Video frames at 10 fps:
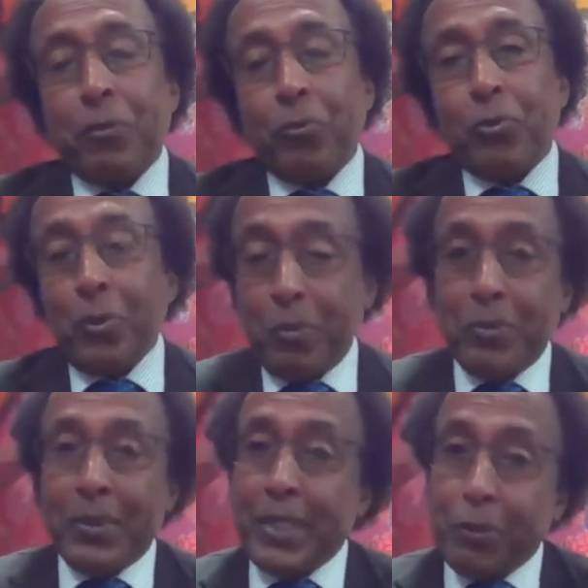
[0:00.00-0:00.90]
So
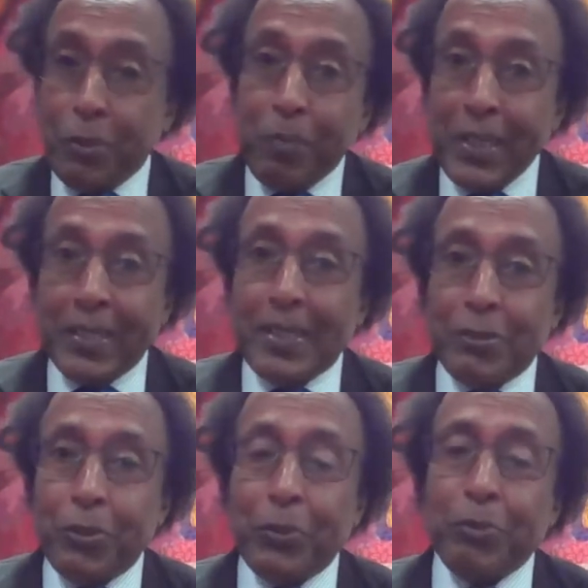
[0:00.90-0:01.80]
take your pick.
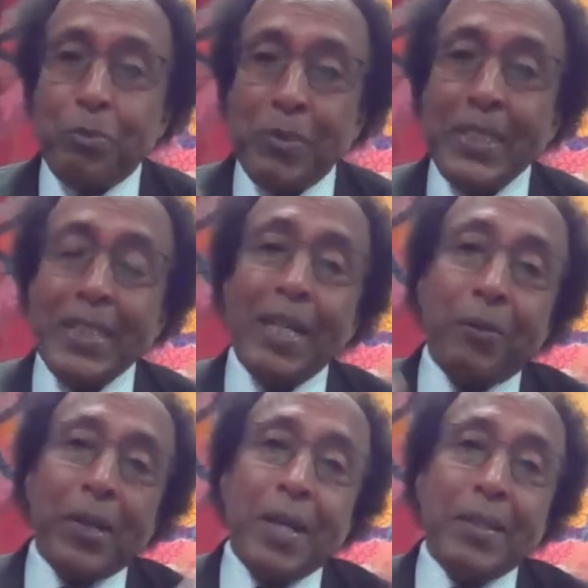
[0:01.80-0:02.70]
So to me, I
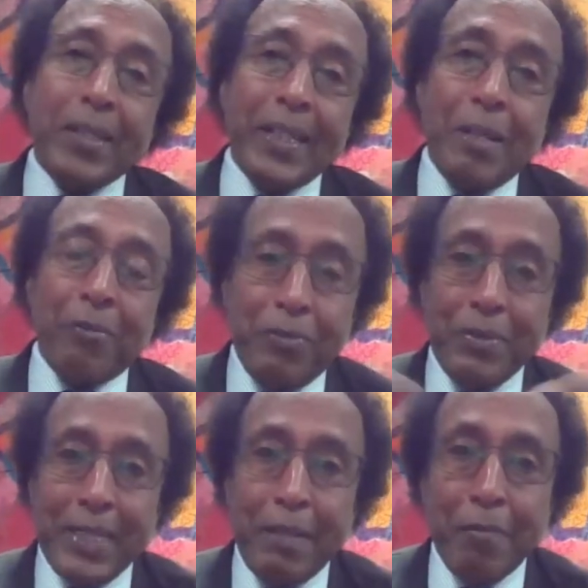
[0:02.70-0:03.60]
would rather have
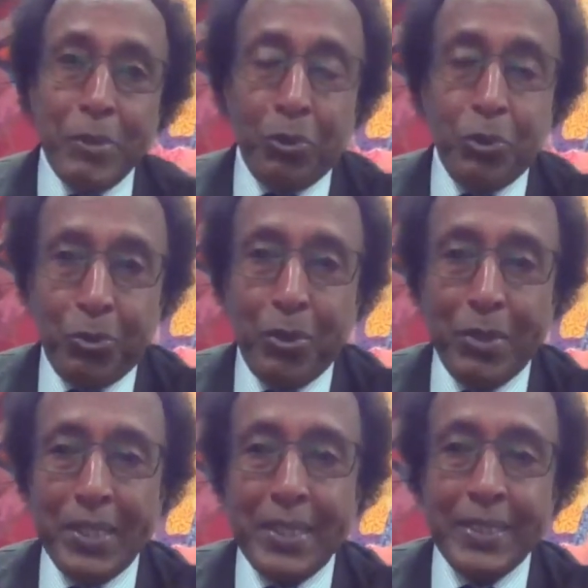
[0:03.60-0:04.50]
governments
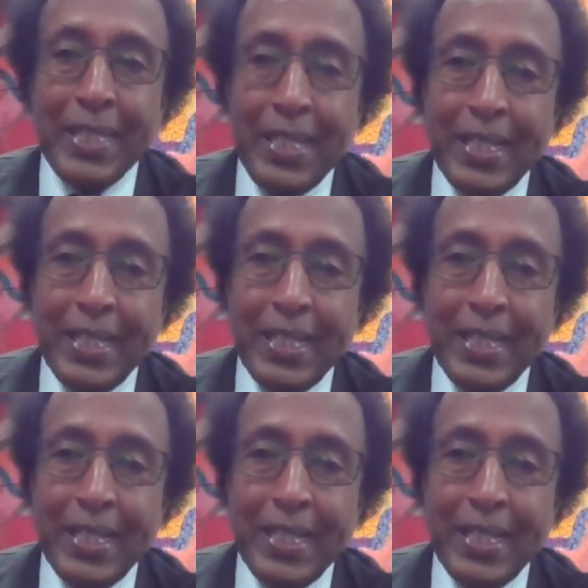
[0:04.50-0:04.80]
controlling this,